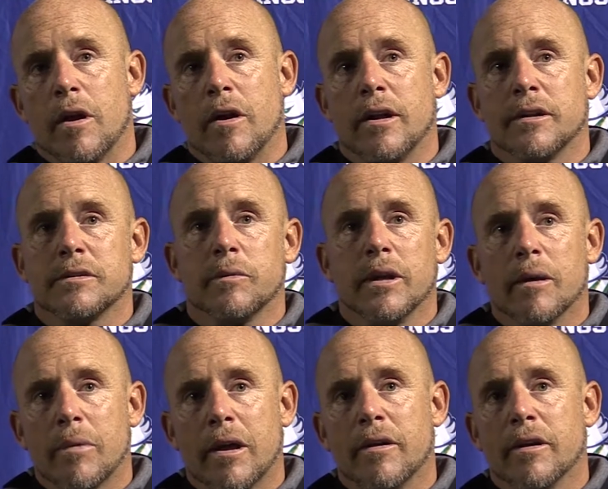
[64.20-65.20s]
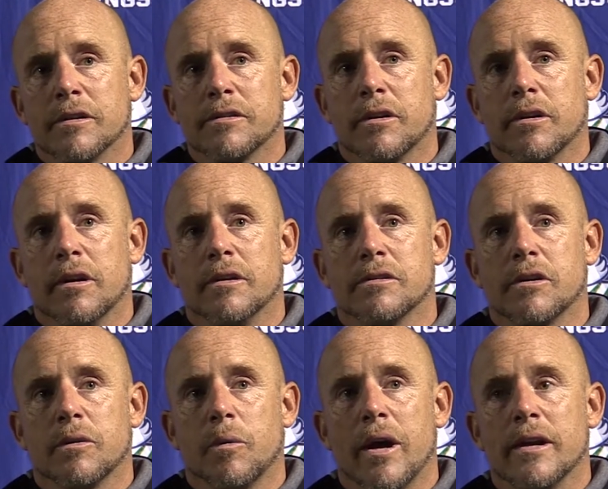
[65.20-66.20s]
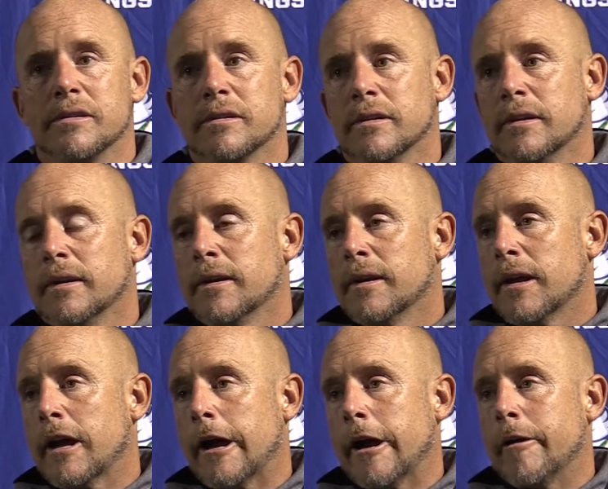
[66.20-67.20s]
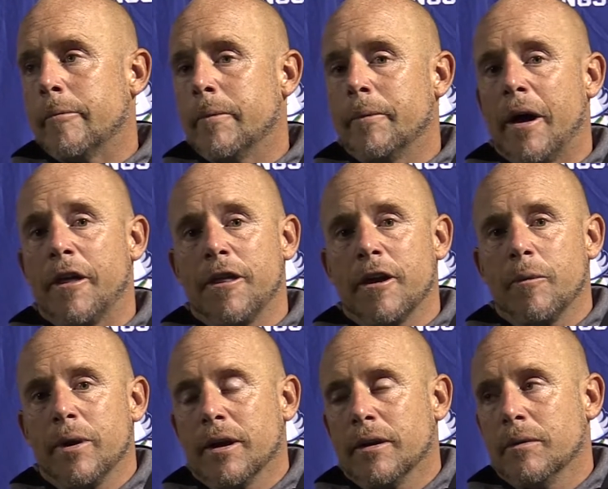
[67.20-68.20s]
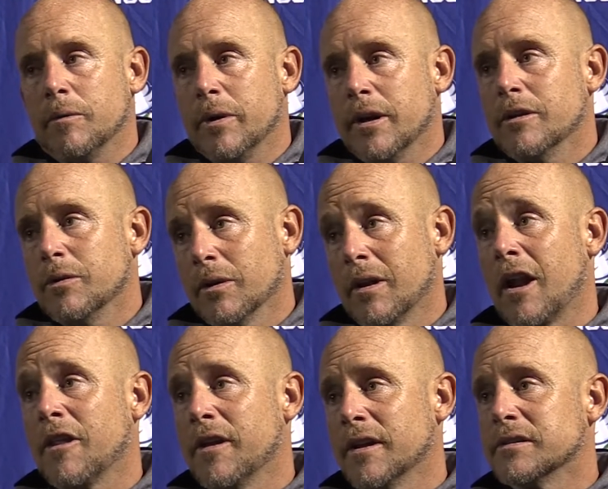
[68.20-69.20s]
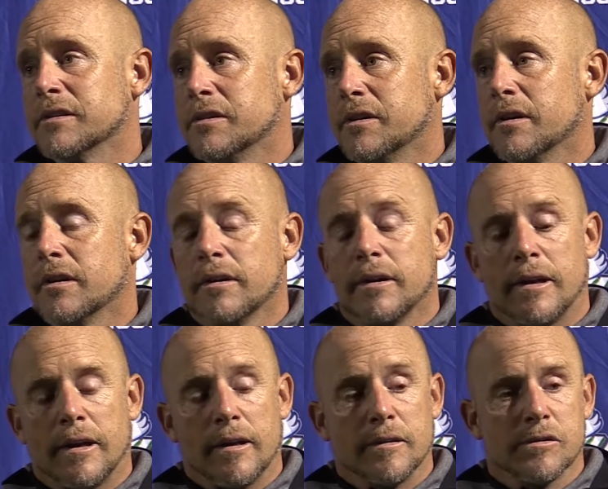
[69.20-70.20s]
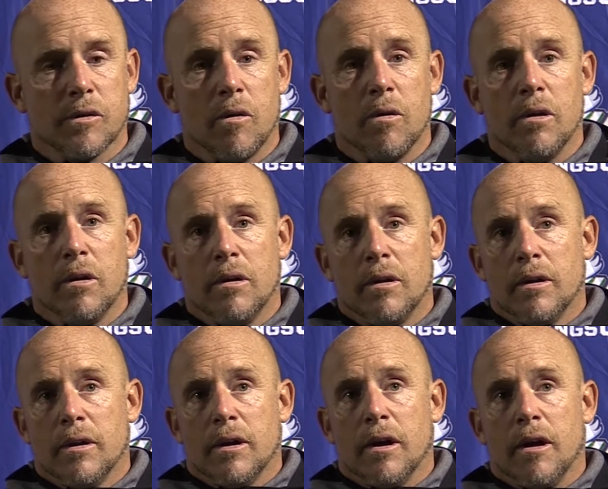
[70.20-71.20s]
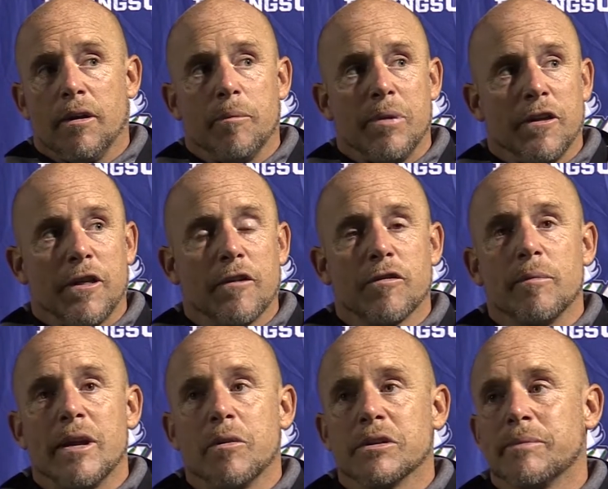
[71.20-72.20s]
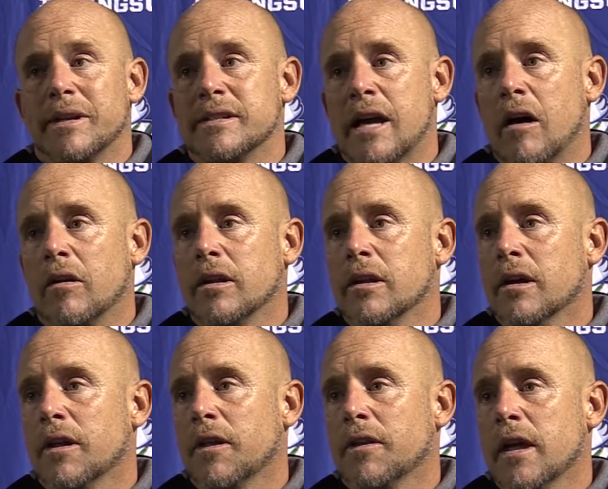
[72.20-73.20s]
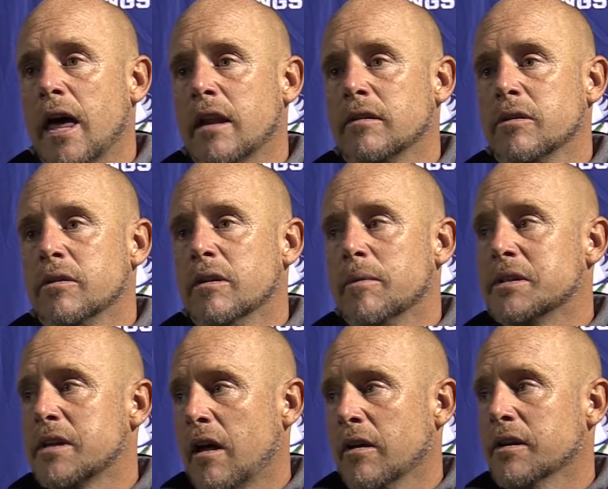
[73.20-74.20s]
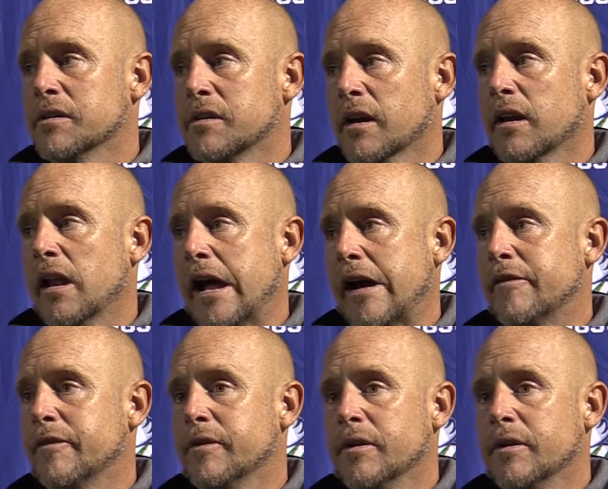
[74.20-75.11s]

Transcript: areas and we get better in certain ways. I think we can do a lot of things this year. So the big thing for me was mentality. I thought the attitude and the mentality in the second half,